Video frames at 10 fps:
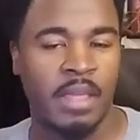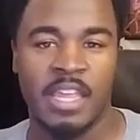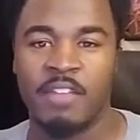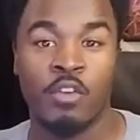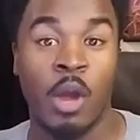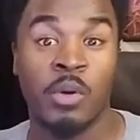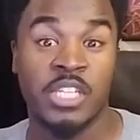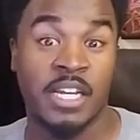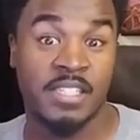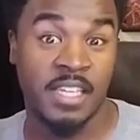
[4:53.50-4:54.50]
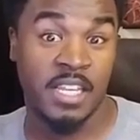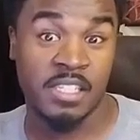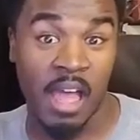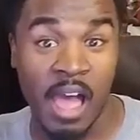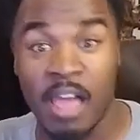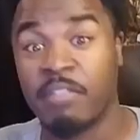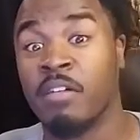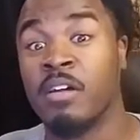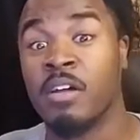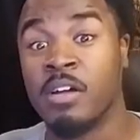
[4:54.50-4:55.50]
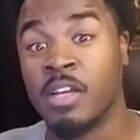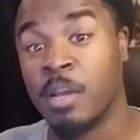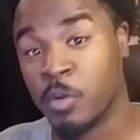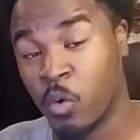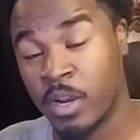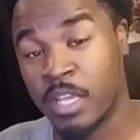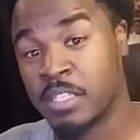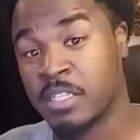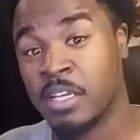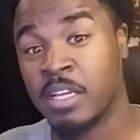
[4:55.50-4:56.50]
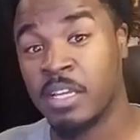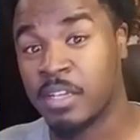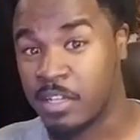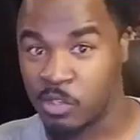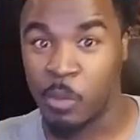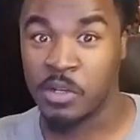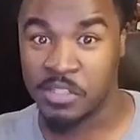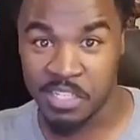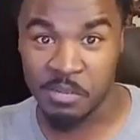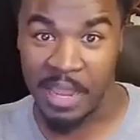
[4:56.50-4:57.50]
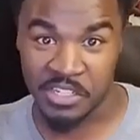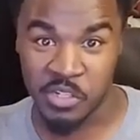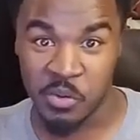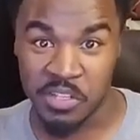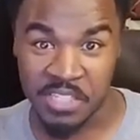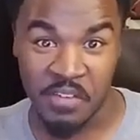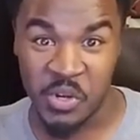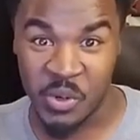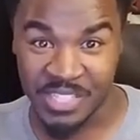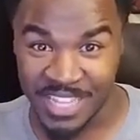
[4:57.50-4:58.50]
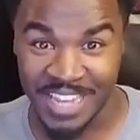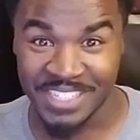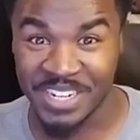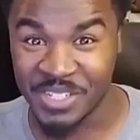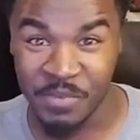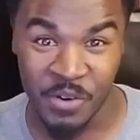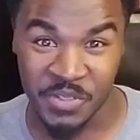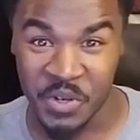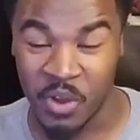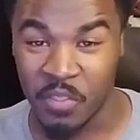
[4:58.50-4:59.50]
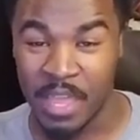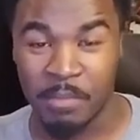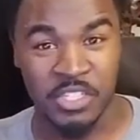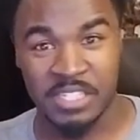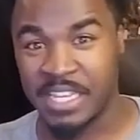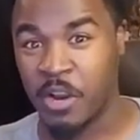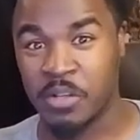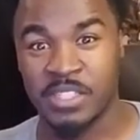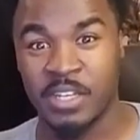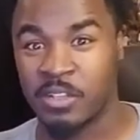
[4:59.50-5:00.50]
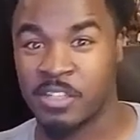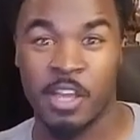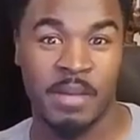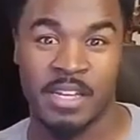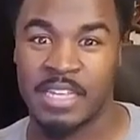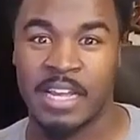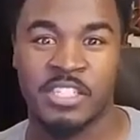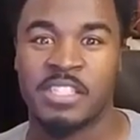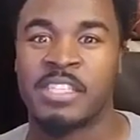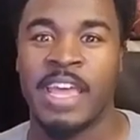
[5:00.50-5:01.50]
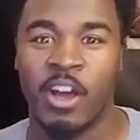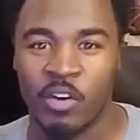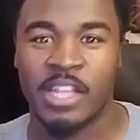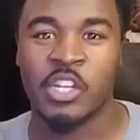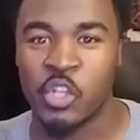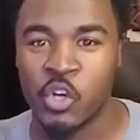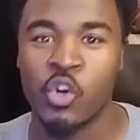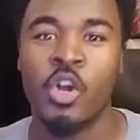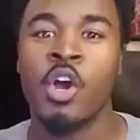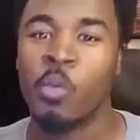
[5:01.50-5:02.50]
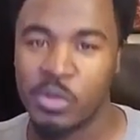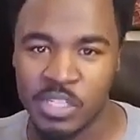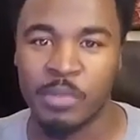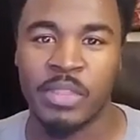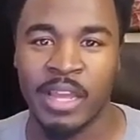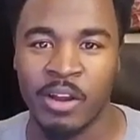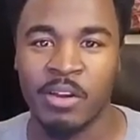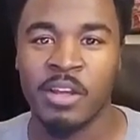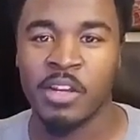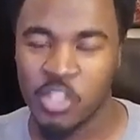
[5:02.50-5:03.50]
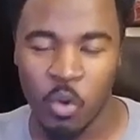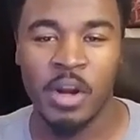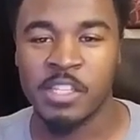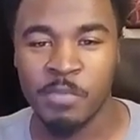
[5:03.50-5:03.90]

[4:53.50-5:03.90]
even though I wish I could see this live, him doing this, because I want to see him actually doing his stuff, you know, his dancing and his moves and all that. But just hearing it still is good because I can just tell that the dude was up there doing his